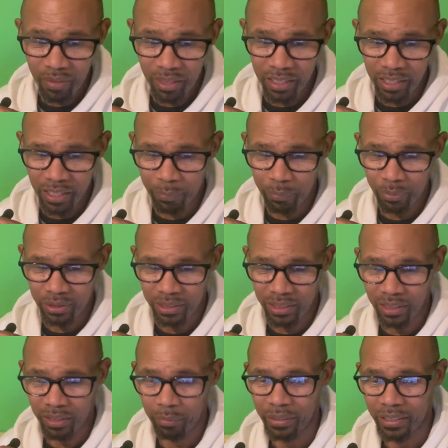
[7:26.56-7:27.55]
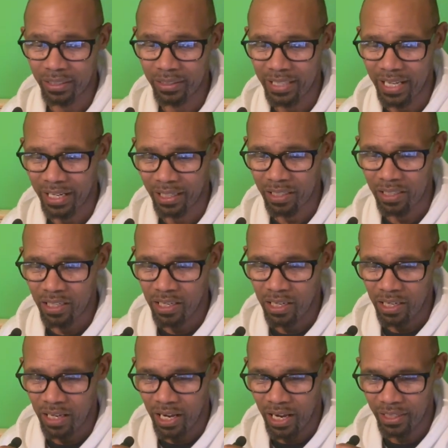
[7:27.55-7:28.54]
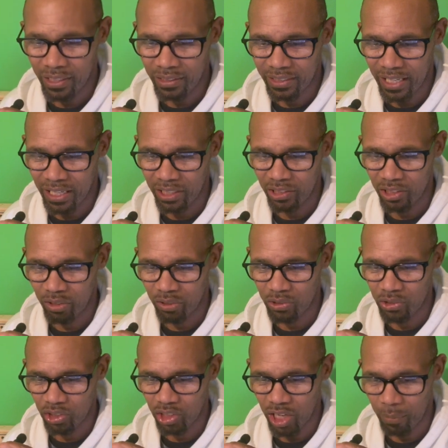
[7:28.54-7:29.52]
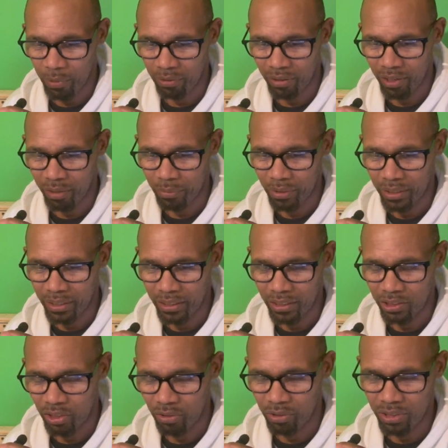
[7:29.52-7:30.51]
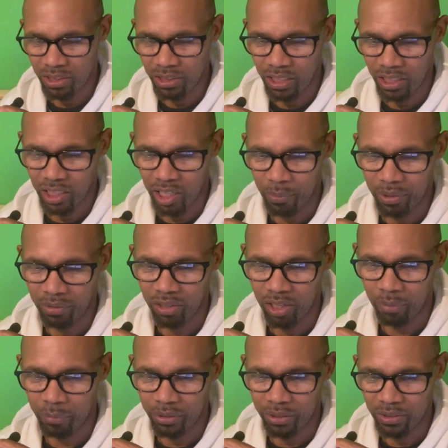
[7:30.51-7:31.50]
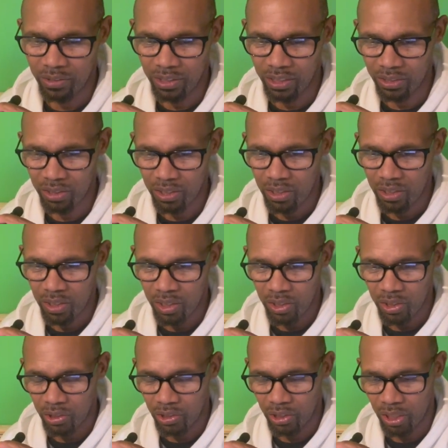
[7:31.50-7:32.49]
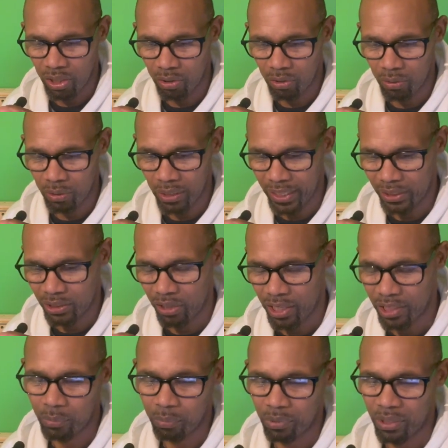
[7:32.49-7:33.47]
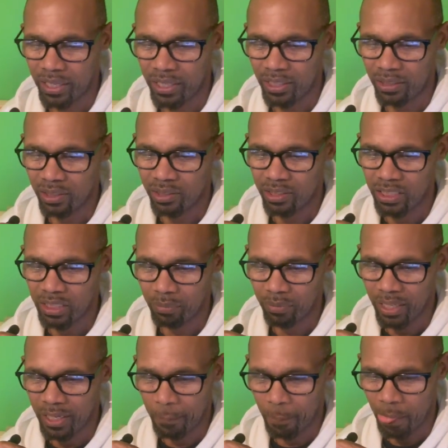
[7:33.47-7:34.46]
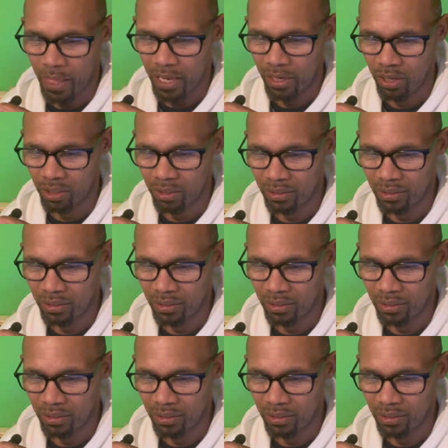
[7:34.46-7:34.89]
he puts in the big attack, and he's telling Jonas to come around, but Jonas is not coming around because he's, like, trying to play the team thing and